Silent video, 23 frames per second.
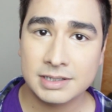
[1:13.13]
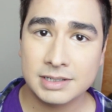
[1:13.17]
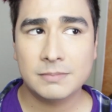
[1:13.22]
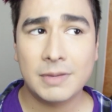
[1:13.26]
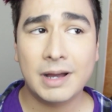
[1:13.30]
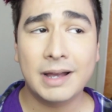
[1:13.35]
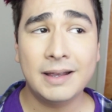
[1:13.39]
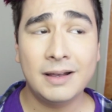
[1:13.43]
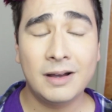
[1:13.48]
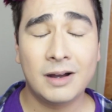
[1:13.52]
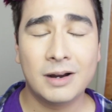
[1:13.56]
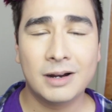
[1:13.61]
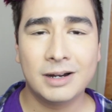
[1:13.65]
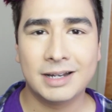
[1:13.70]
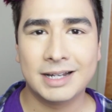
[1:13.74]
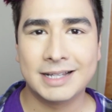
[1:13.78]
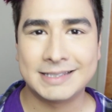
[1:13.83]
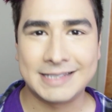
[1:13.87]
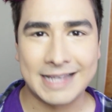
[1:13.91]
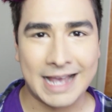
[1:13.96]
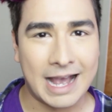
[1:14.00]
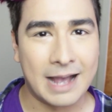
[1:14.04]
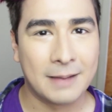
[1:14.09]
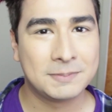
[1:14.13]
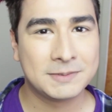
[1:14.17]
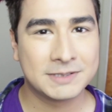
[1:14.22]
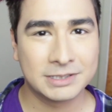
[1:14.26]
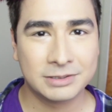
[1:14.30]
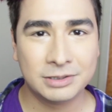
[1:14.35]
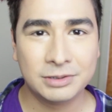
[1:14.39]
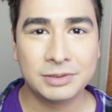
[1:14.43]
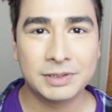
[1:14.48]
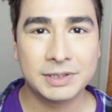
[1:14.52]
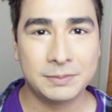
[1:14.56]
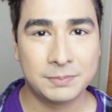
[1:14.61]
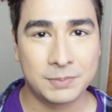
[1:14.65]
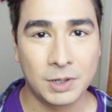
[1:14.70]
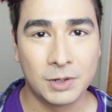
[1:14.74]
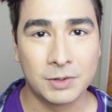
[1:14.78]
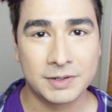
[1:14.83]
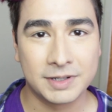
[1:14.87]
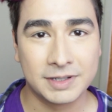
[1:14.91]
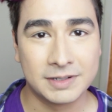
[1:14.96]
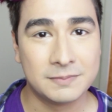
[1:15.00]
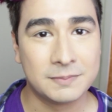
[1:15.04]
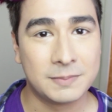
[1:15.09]
My heart is absolutely
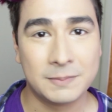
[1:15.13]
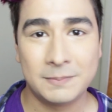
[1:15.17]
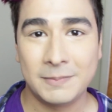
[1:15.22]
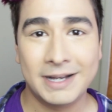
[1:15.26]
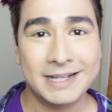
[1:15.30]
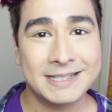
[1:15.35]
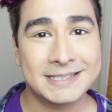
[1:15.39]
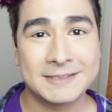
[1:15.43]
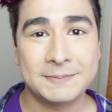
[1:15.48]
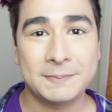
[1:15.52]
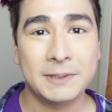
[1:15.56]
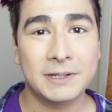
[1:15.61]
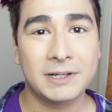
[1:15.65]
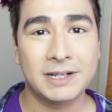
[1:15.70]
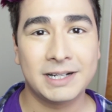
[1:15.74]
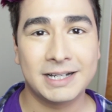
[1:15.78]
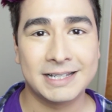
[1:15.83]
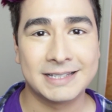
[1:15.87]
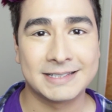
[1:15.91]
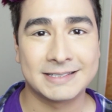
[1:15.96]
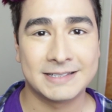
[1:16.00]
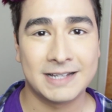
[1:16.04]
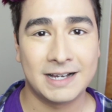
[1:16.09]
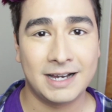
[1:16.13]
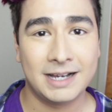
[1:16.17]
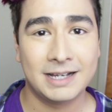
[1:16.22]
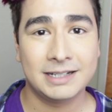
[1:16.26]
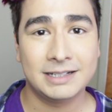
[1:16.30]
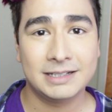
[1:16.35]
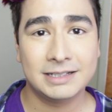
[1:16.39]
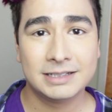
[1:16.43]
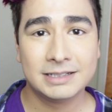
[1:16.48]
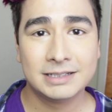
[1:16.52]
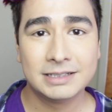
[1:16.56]
broken, but my spirit is not.